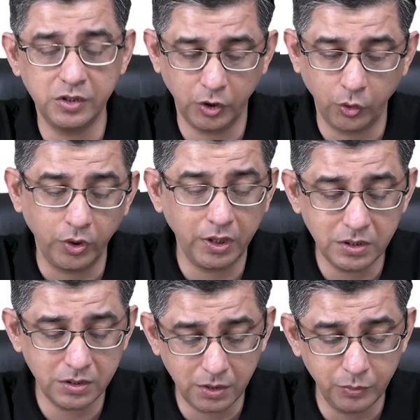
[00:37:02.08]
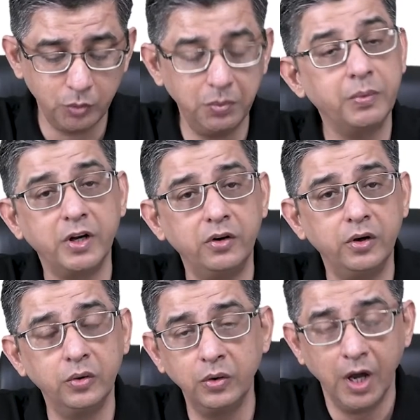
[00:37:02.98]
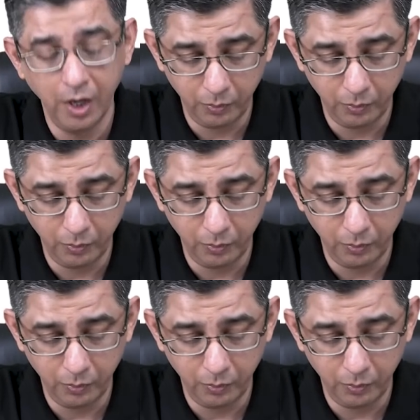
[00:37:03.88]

security system should be present, no?